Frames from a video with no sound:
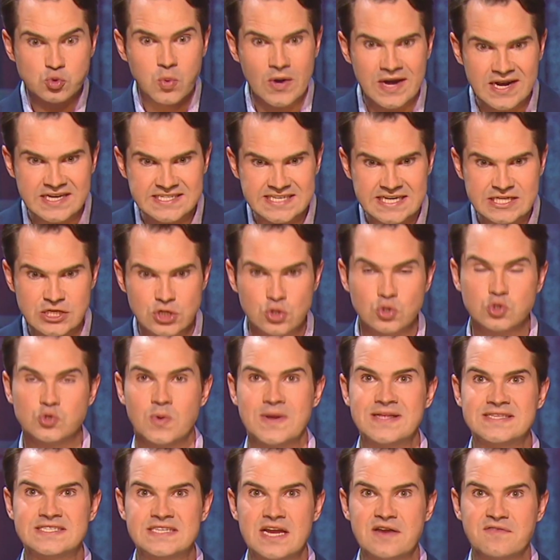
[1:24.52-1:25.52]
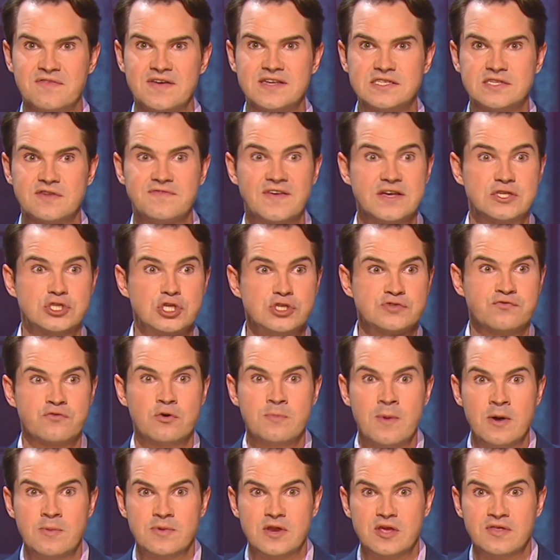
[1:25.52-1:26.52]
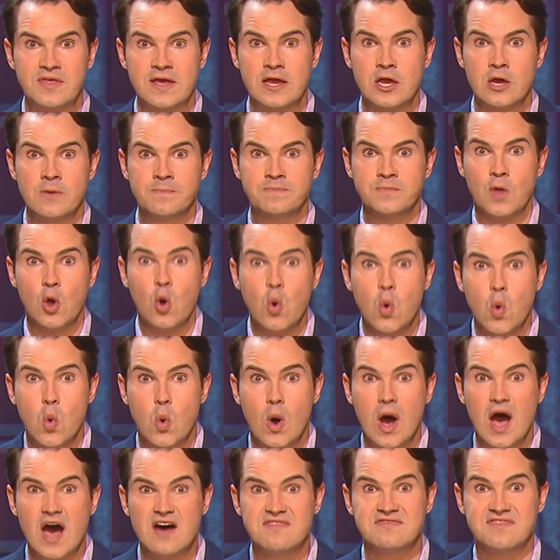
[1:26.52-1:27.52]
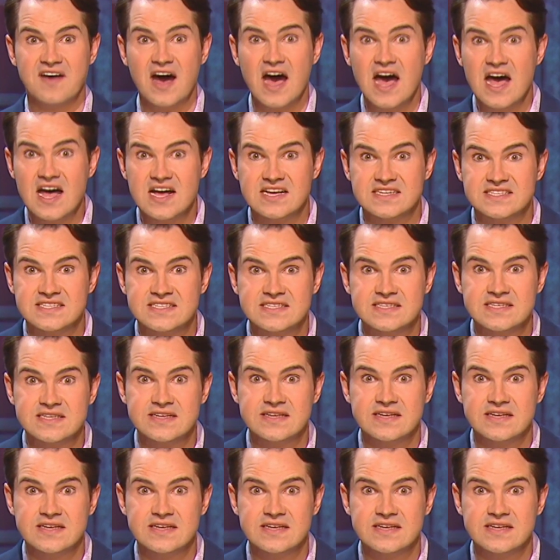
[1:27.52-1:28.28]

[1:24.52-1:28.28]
when identical twins stand face to face, just for a moment, you think, ooh, a vase.